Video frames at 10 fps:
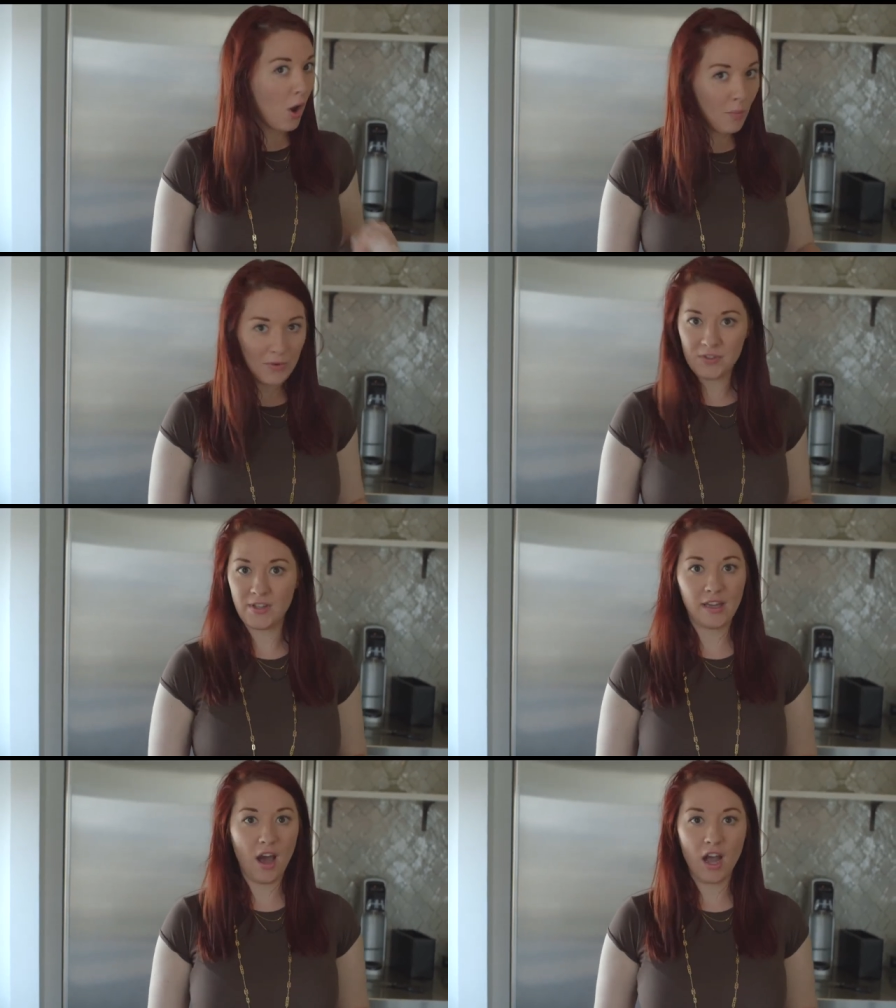
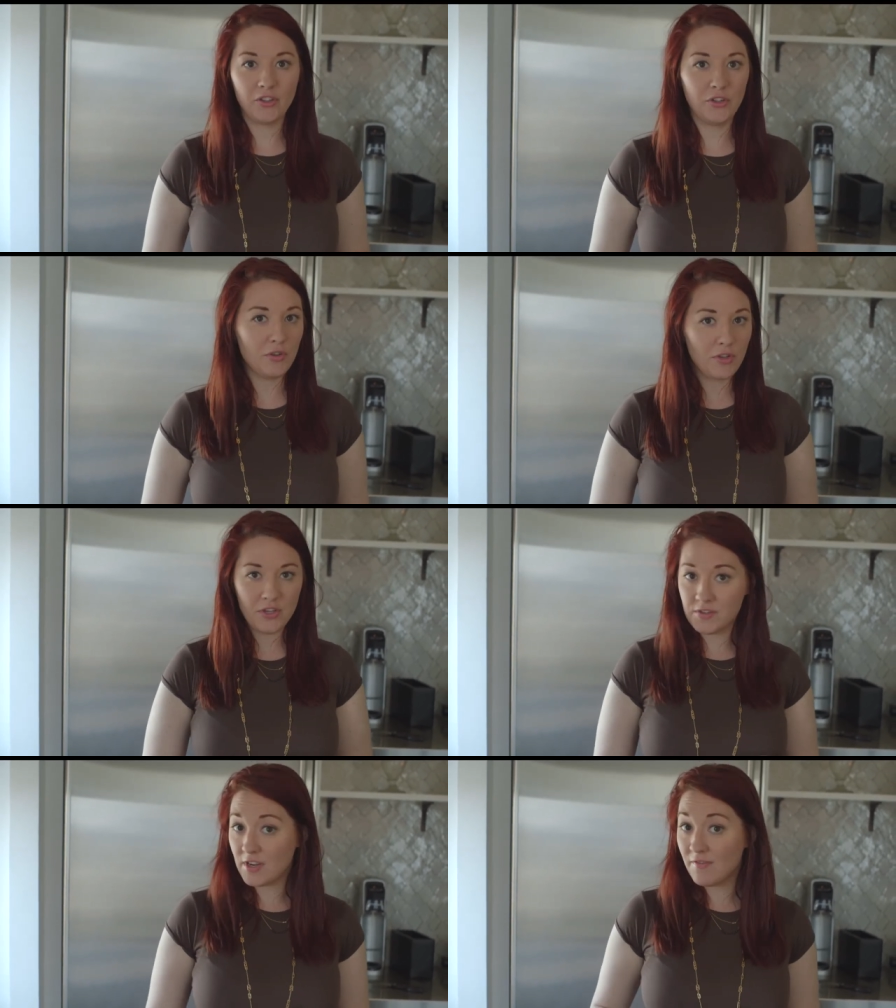almost like hot glue. You
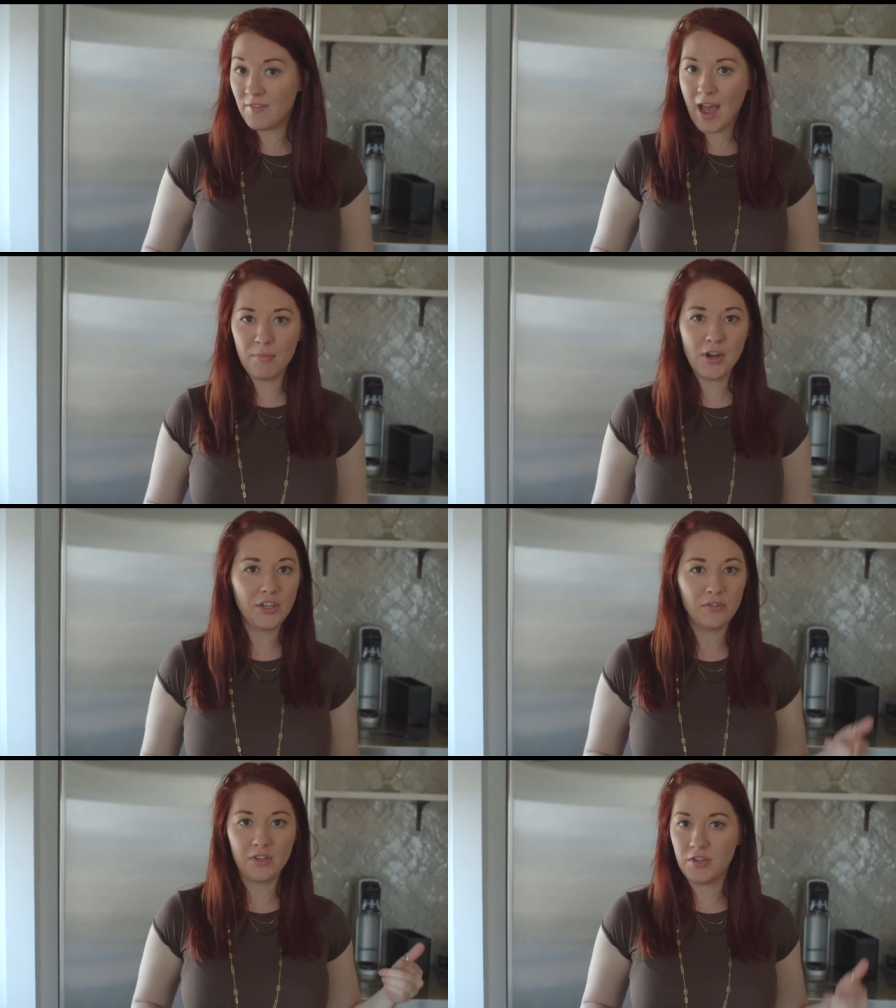can use it on
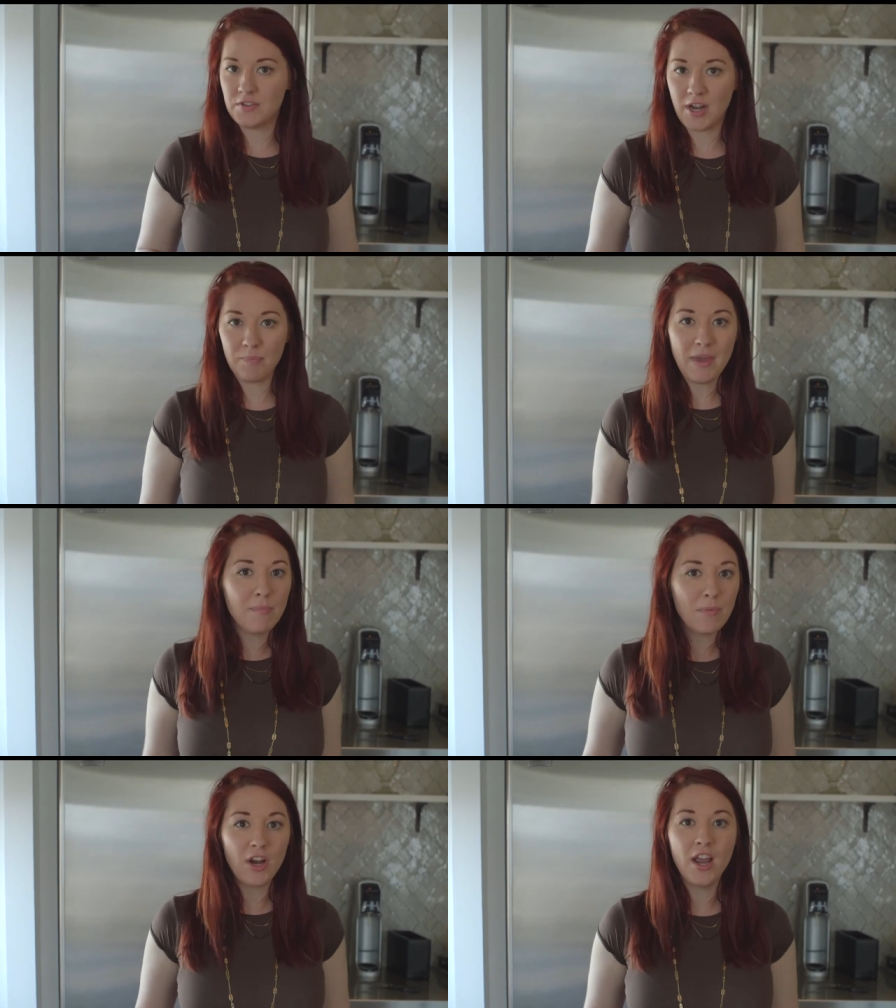fabric, you can use it on
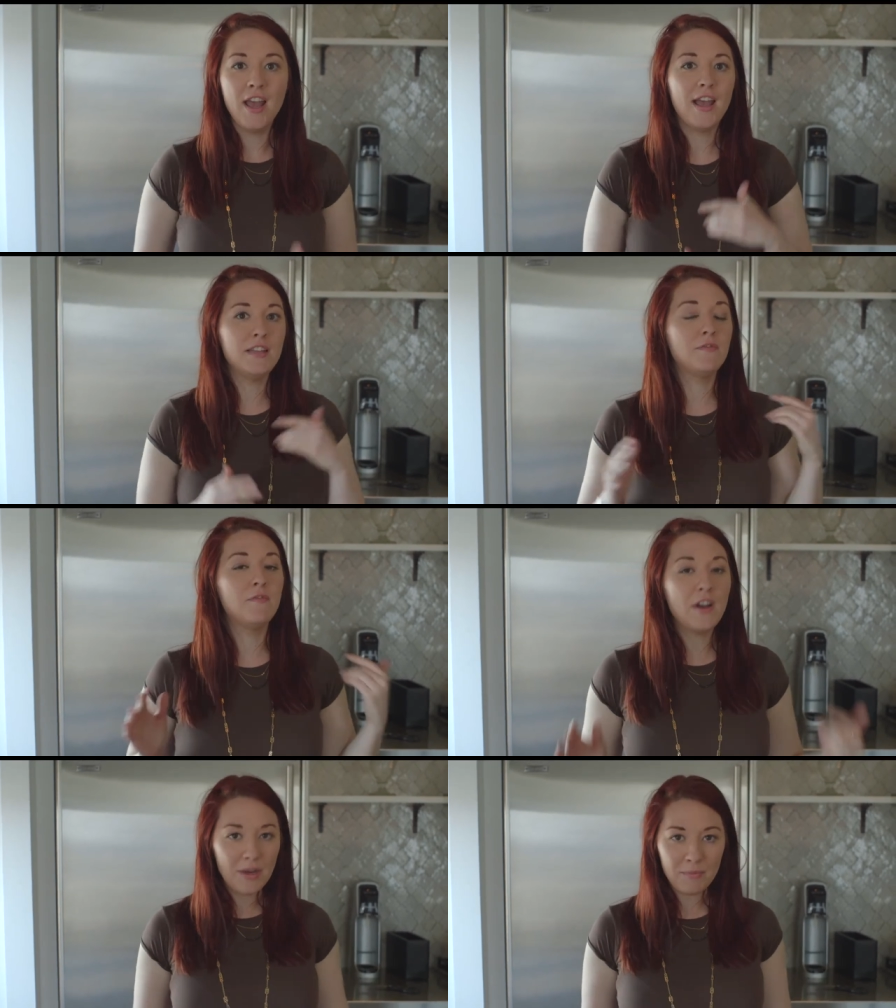paper. It's
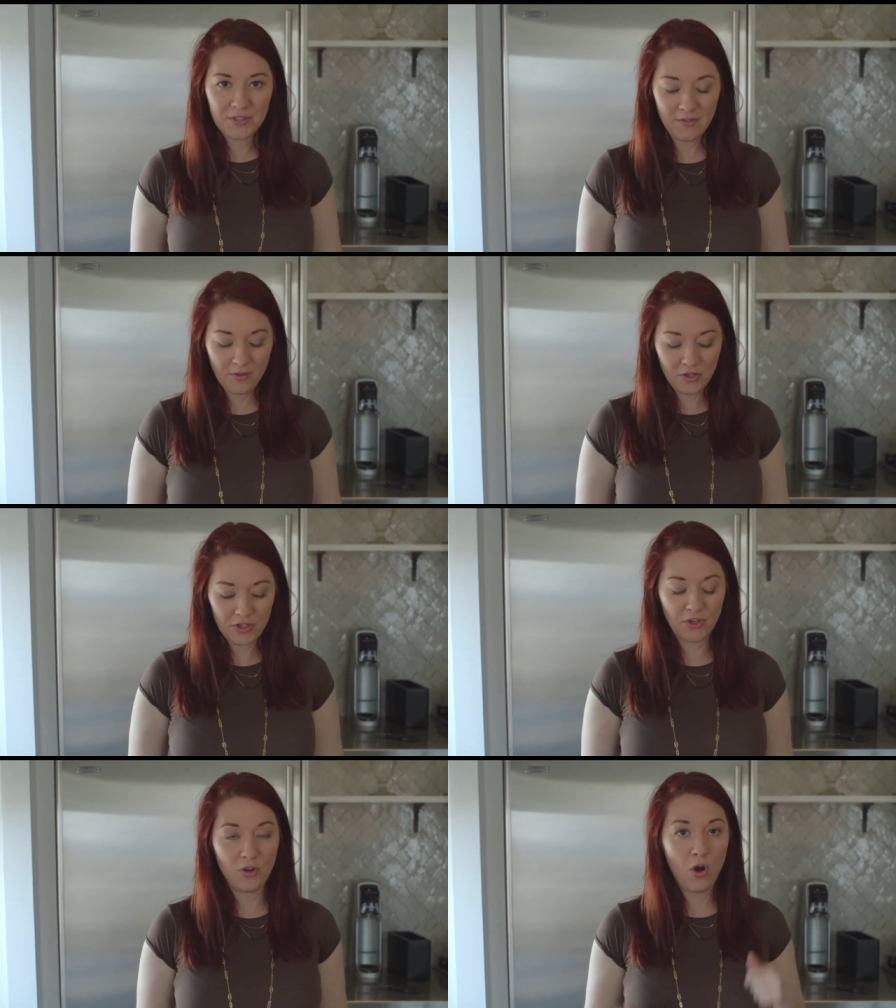very
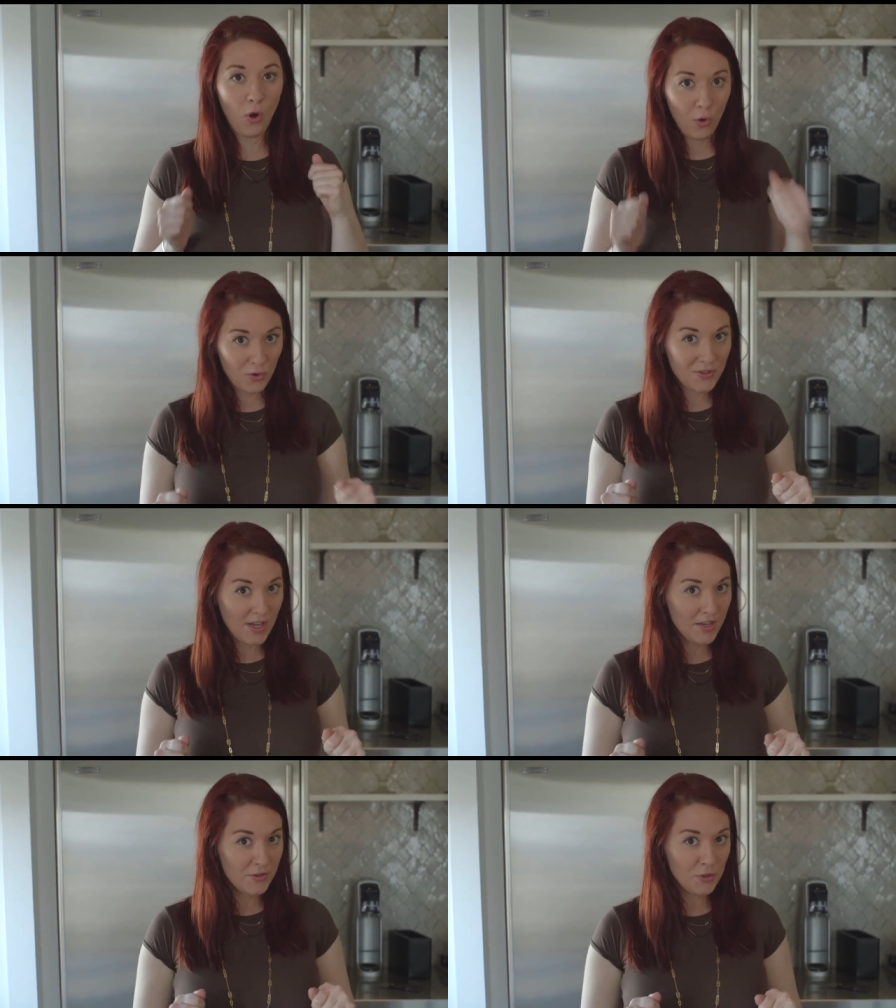multifunctional,
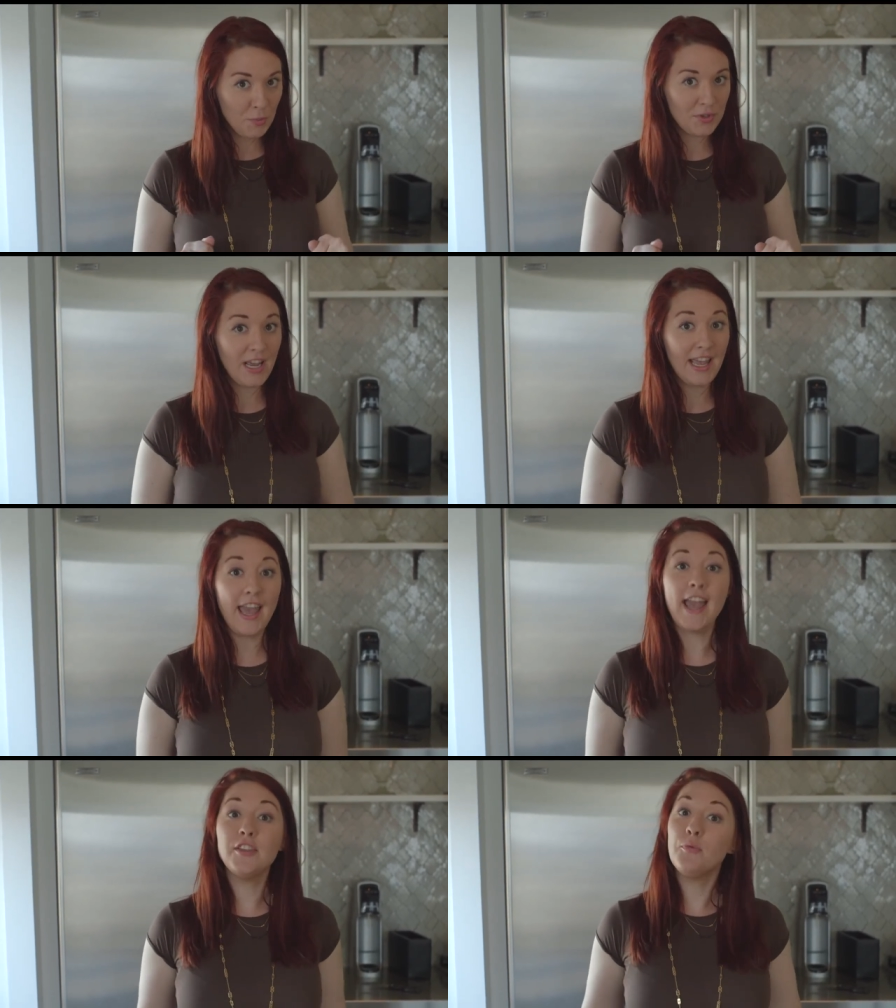holds on super
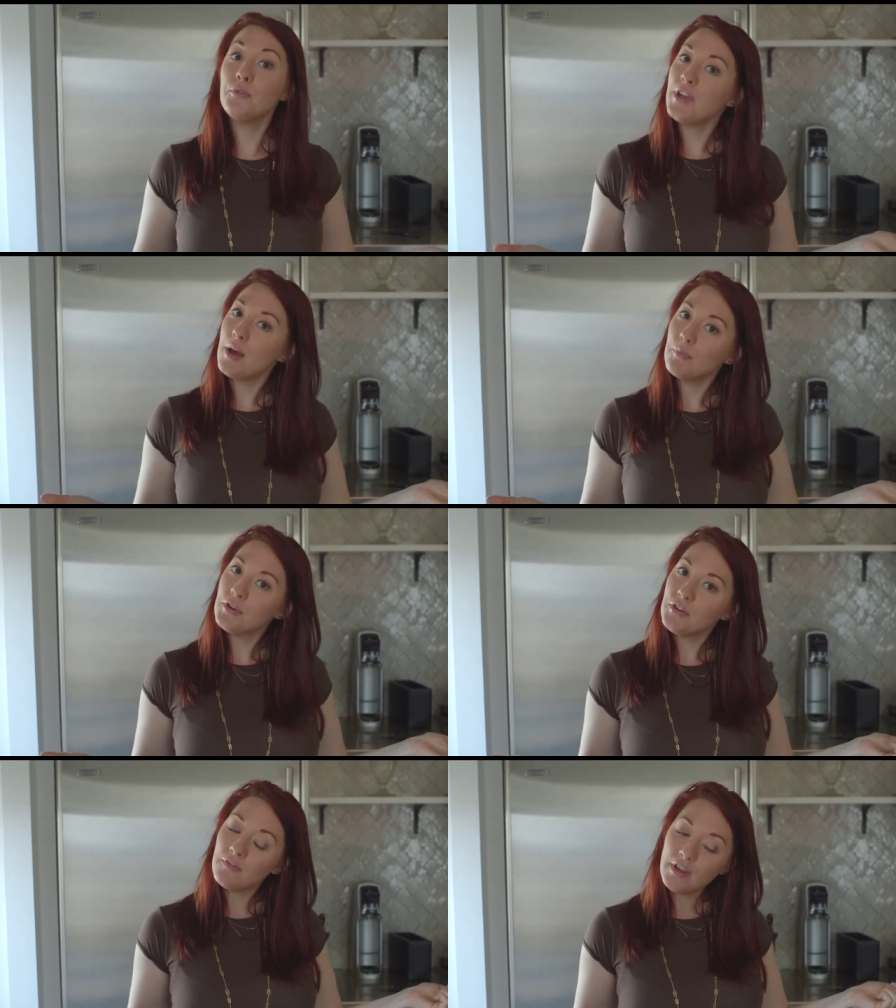tight, and you will not
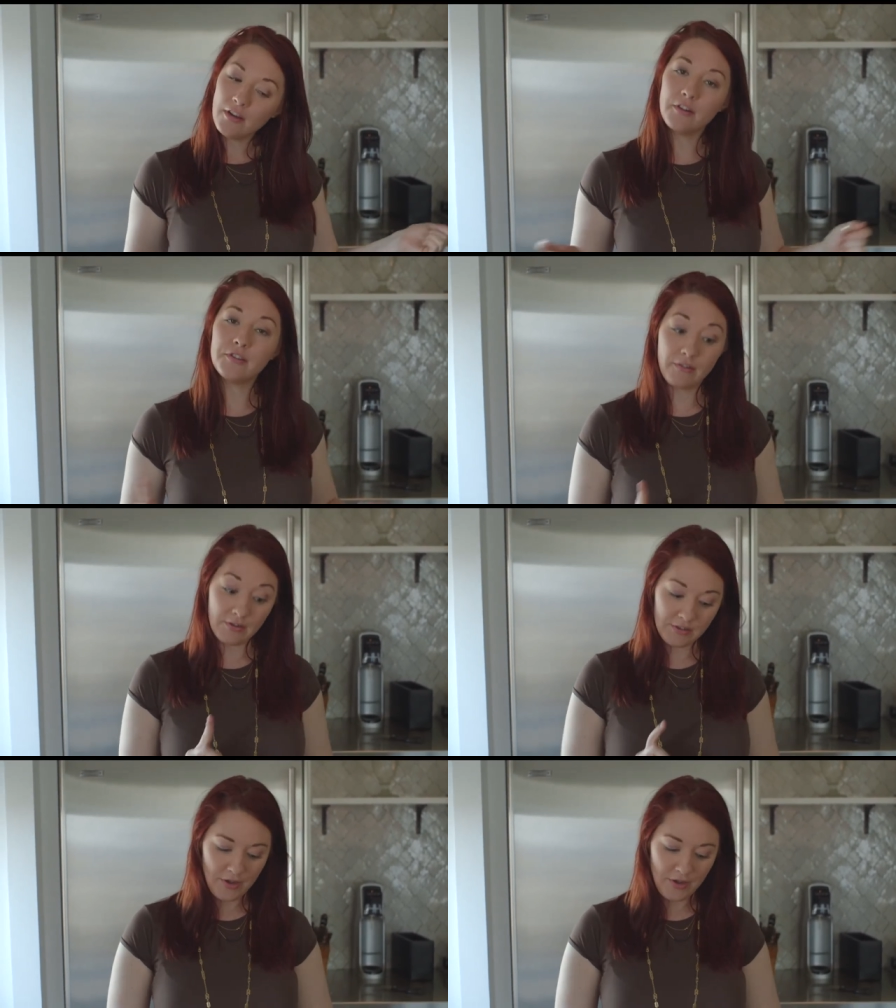burn your fingers, so there's